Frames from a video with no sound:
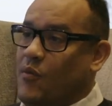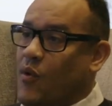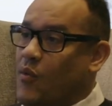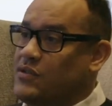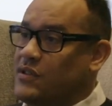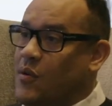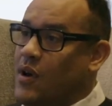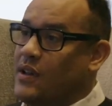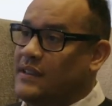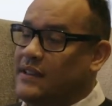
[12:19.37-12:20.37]
what was the
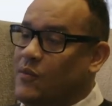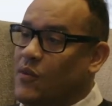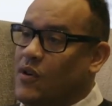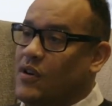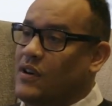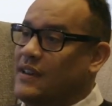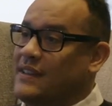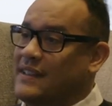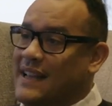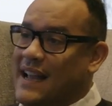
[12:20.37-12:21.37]
quality of their work,
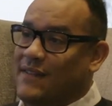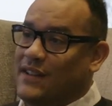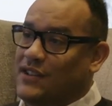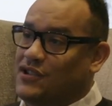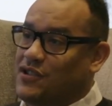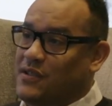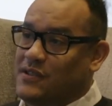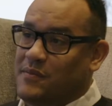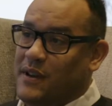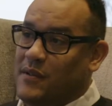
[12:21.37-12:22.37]
did they have the
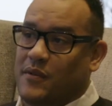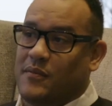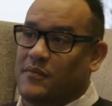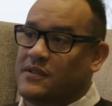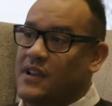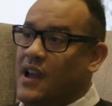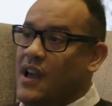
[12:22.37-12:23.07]
insurance minimums,